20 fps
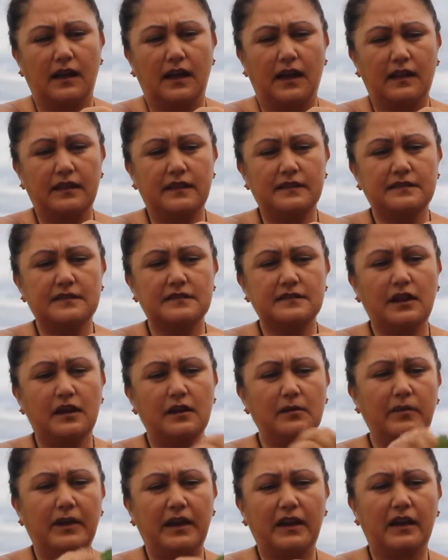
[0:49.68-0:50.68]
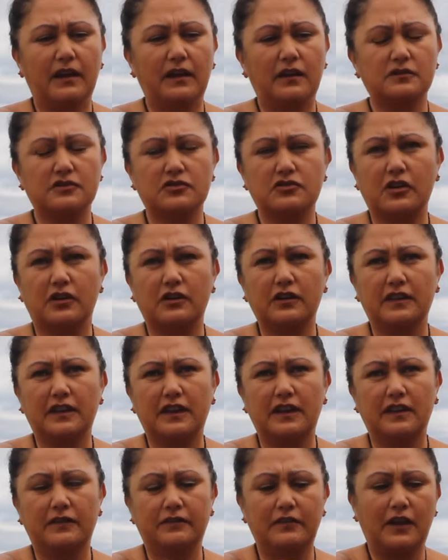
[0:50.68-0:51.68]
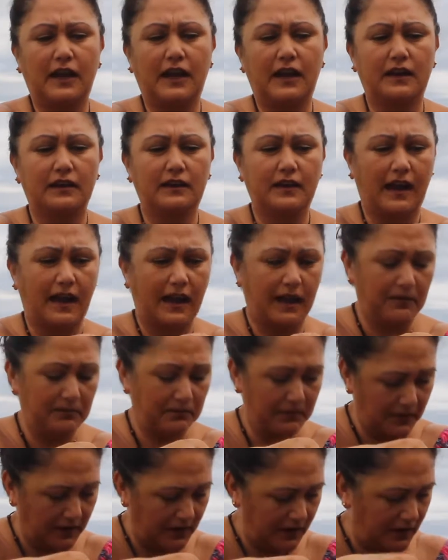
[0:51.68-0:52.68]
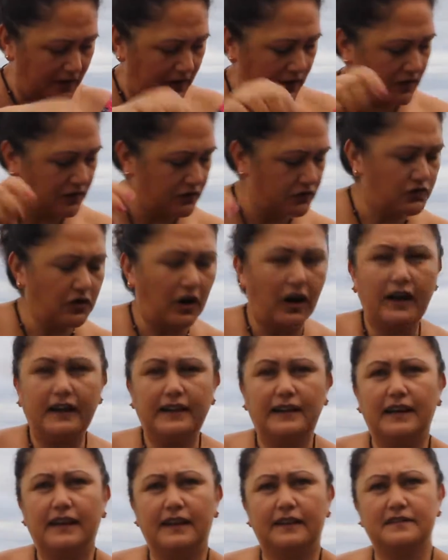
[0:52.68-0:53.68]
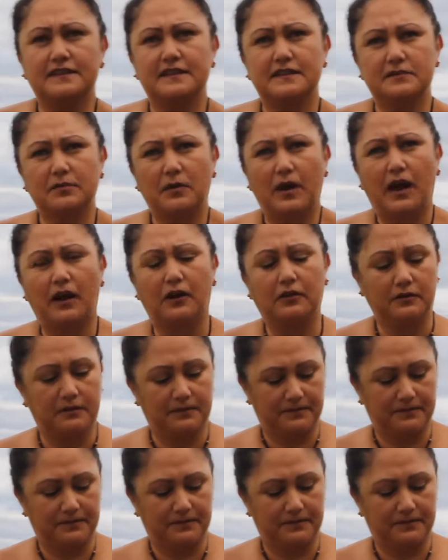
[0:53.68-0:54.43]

and this is going to be a lot stronger than if you had dried leaves as well,